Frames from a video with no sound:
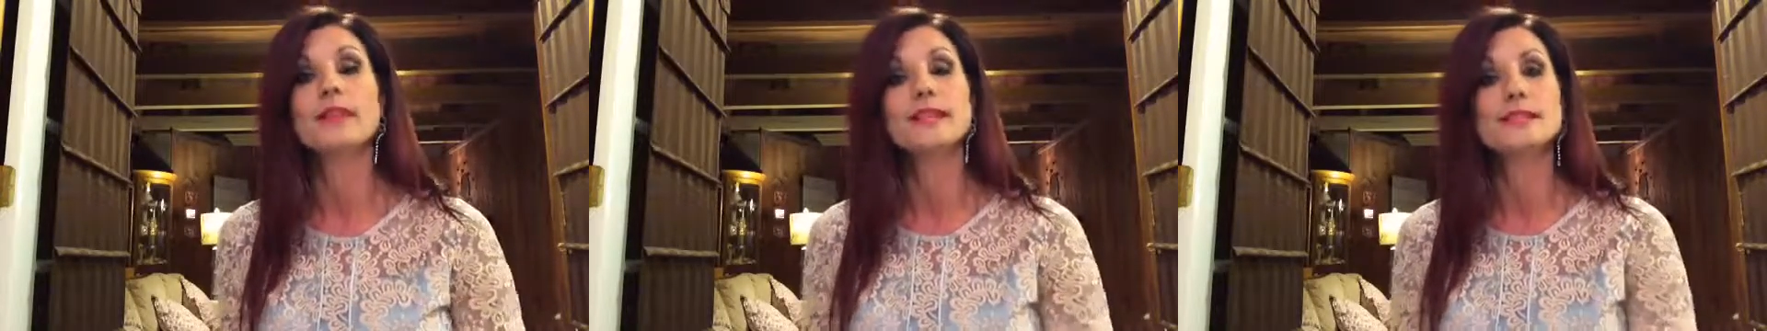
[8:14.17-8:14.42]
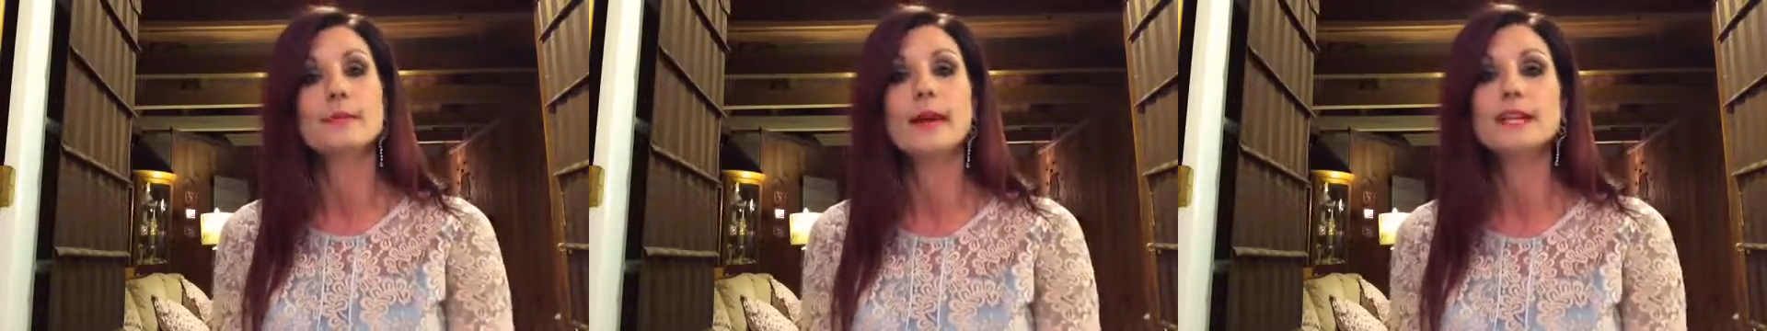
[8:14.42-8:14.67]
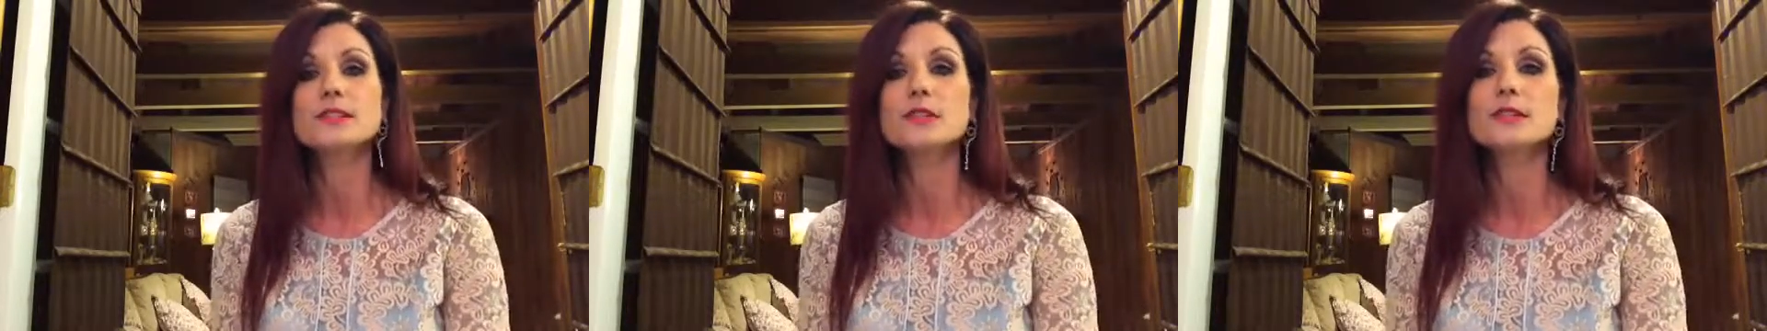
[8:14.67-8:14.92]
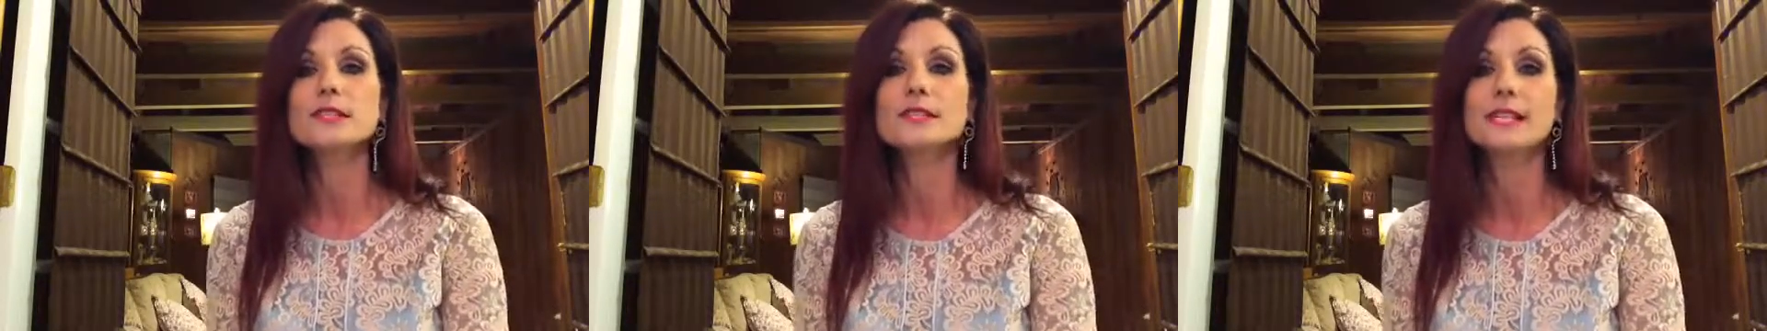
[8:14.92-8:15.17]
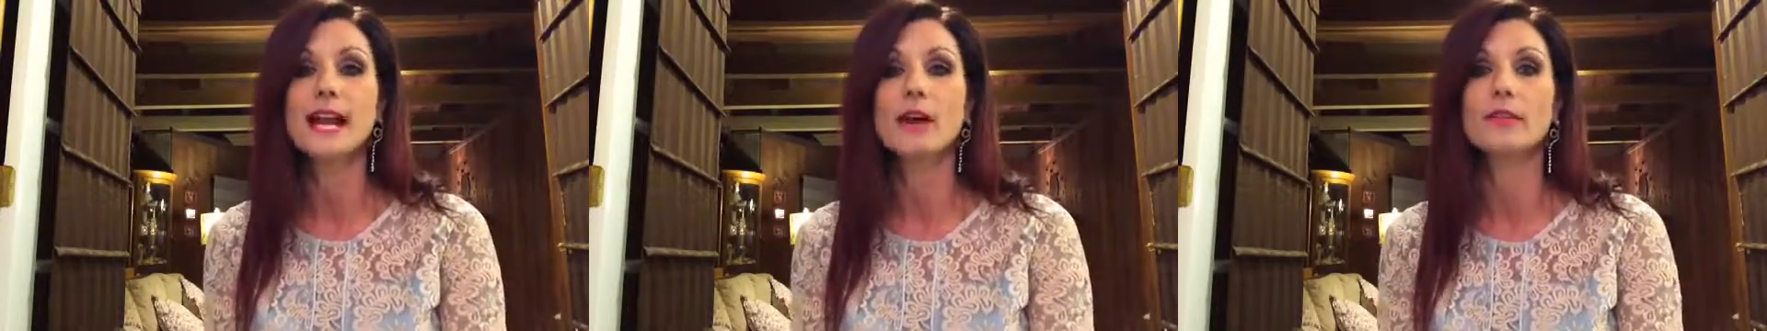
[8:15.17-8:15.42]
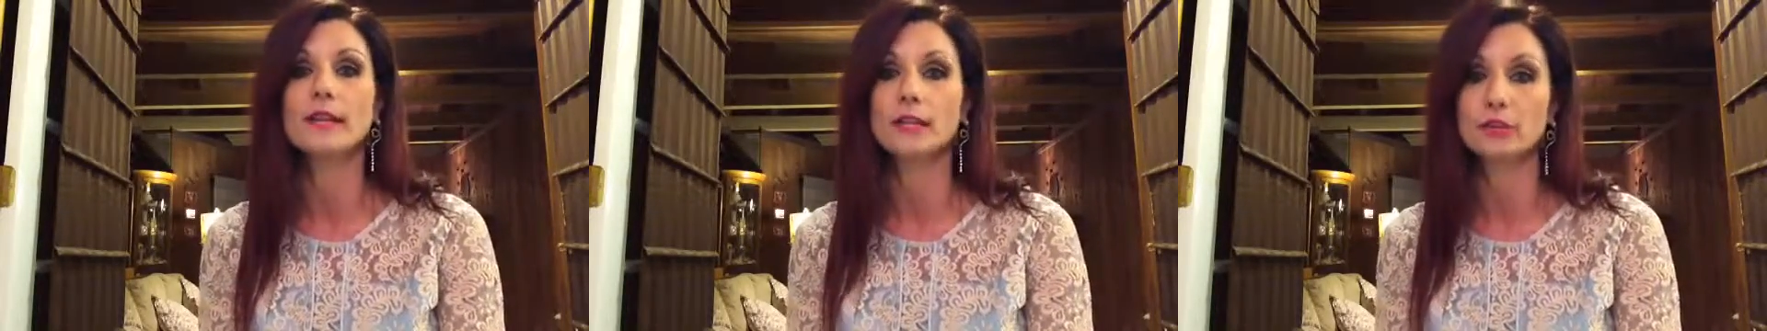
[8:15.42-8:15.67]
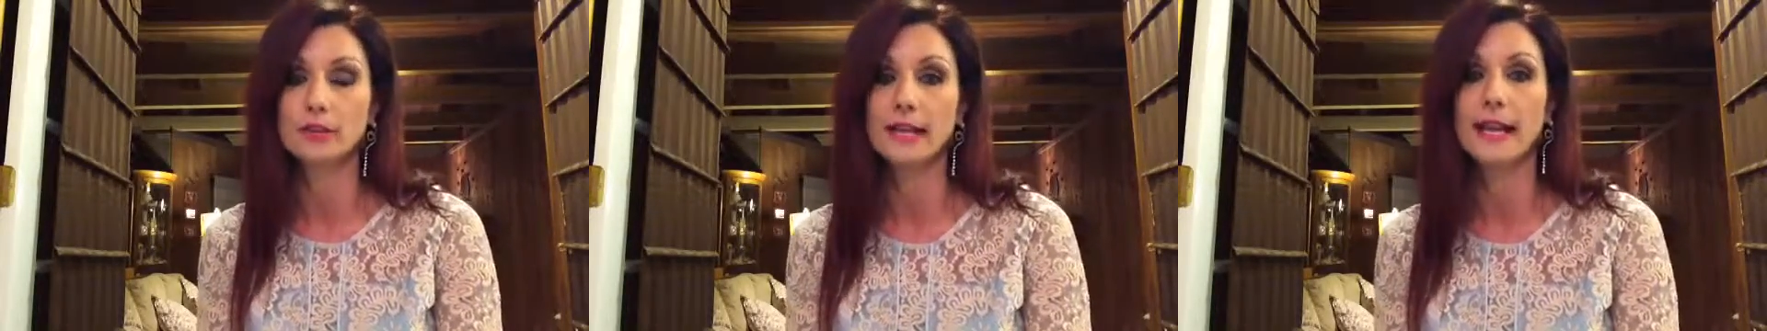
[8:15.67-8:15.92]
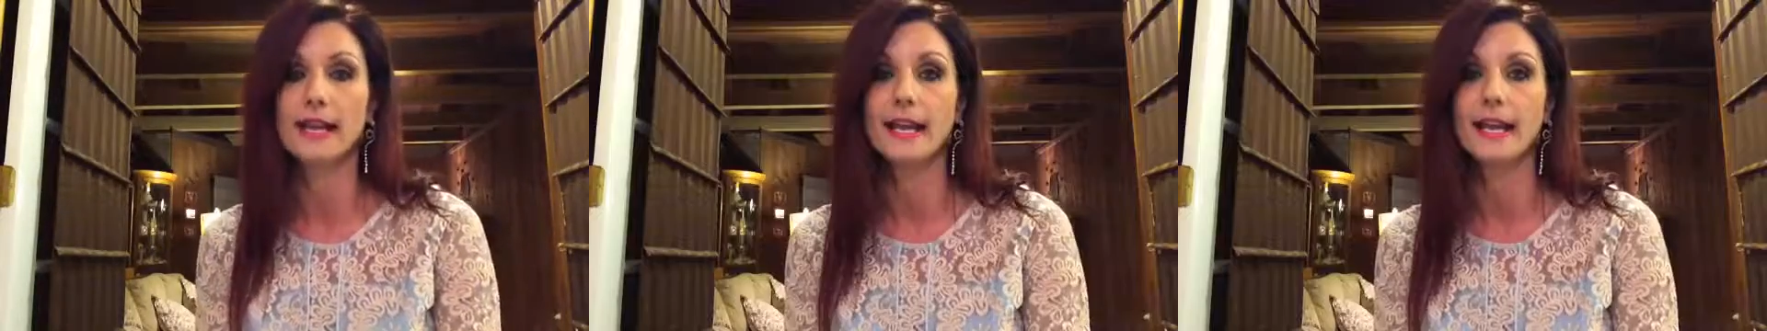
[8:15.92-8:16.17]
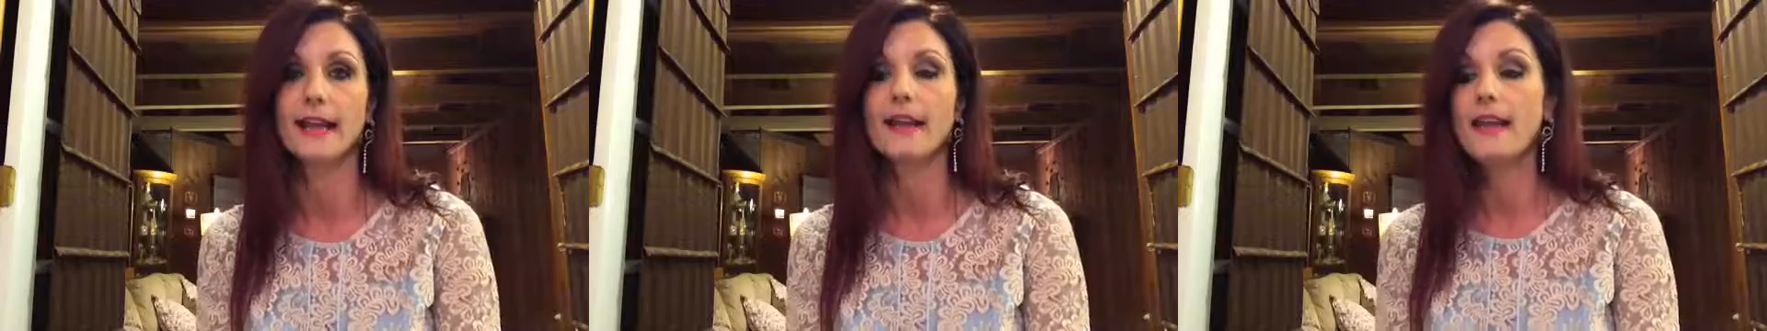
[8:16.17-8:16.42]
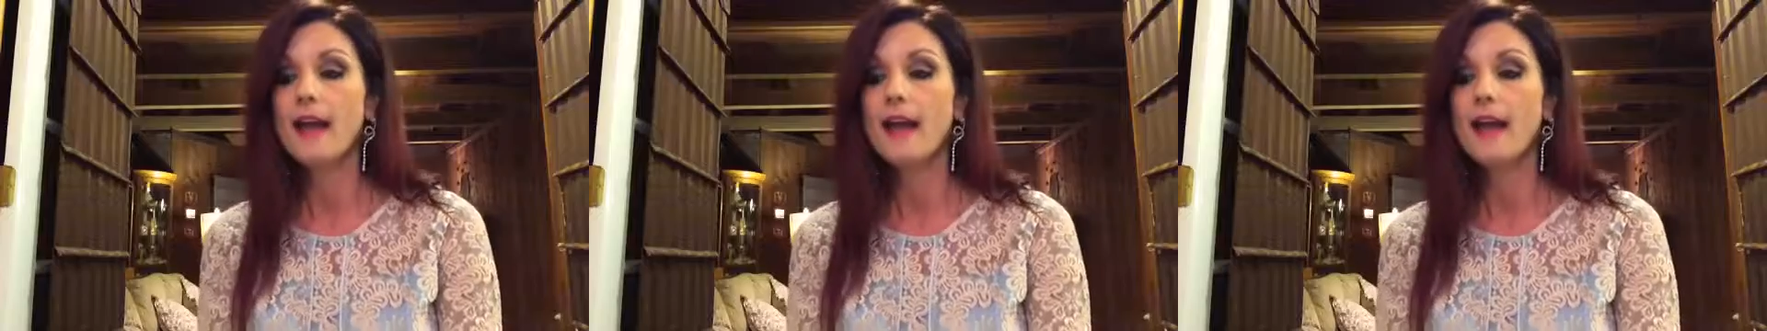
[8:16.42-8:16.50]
It depends on the style that you're getting.